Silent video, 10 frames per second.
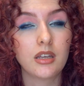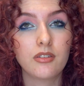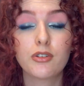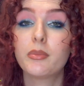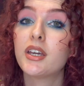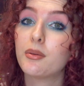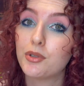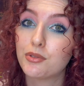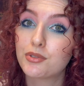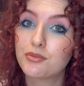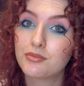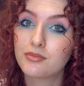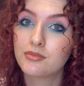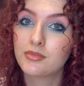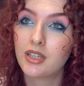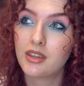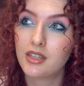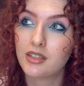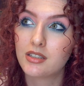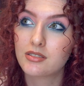makeup news. I
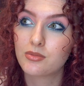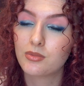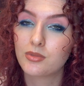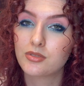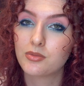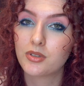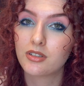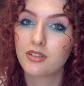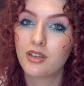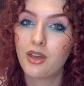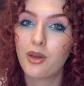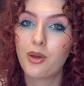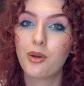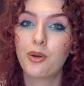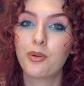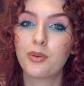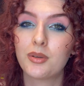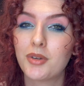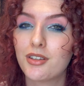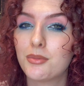think that's what
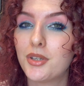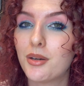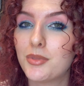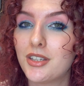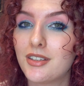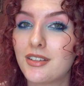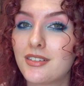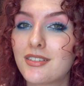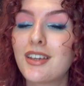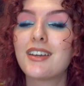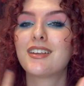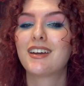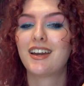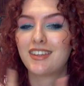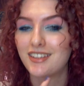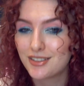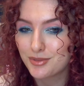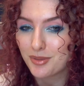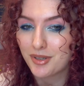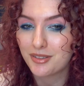I'm gonna be updating. I think that's what
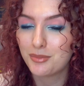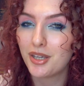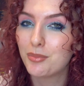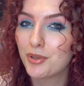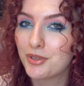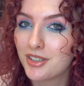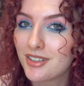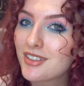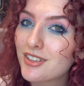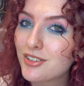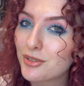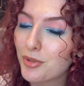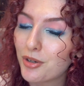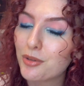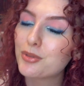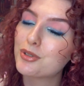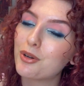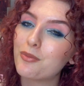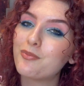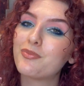I'm gonna be uploading tomorrow.
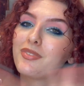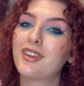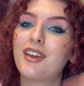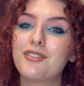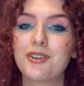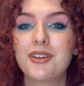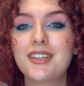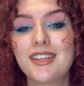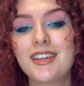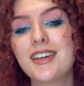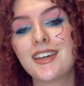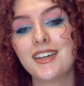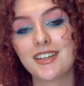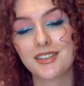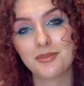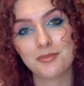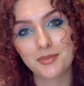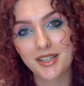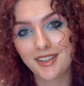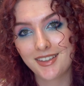So have a great day and
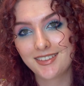bye.